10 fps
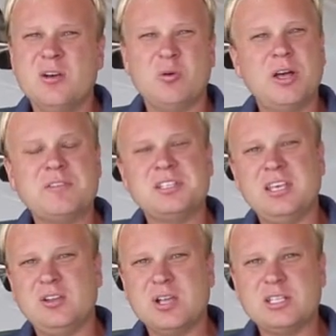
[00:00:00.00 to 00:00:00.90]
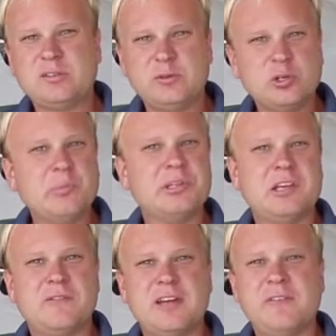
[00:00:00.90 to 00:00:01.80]
We'll have to take less fuel, but
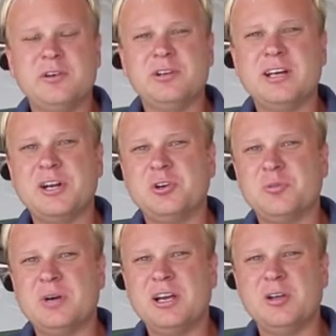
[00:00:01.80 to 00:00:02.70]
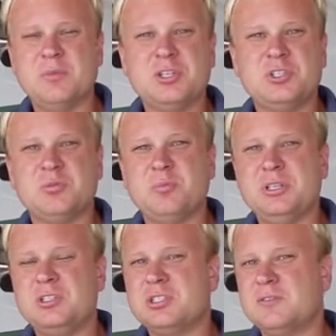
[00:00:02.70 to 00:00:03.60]
that 500 nautical mile mission will
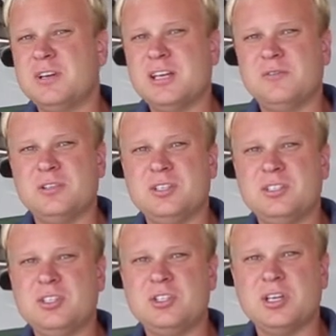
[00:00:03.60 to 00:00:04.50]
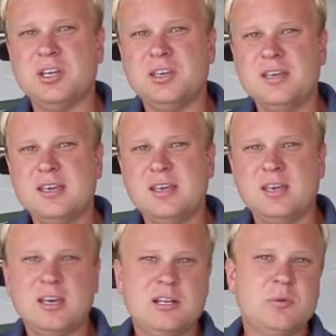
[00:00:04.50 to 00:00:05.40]
be just fine for the CJ.
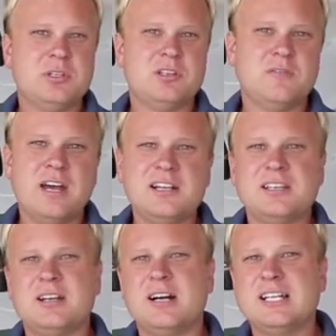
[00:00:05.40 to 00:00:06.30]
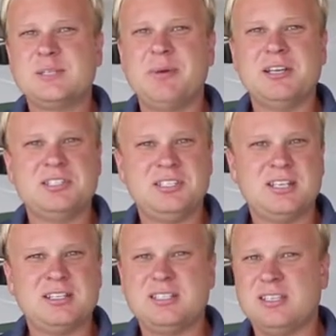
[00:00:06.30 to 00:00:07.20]
And when you divide the cost by
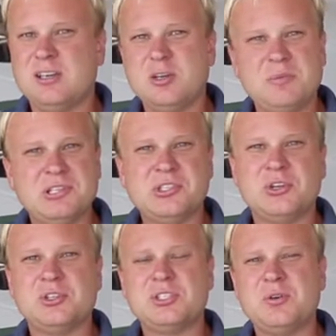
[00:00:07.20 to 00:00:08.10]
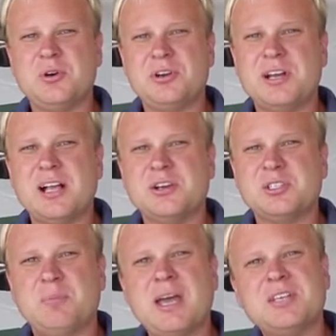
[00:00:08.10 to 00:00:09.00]
6, it could be as little as
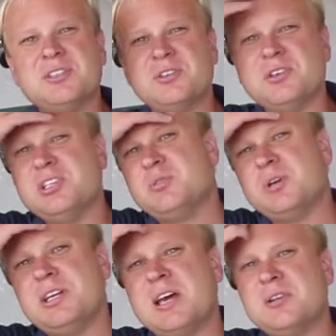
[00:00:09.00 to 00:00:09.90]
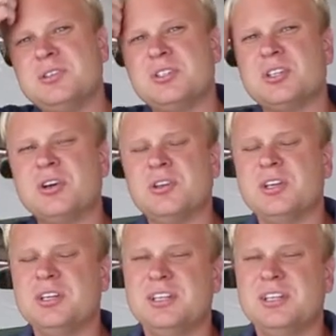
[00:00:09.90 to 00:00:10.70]
$200 a passenger each way down to Charlotte.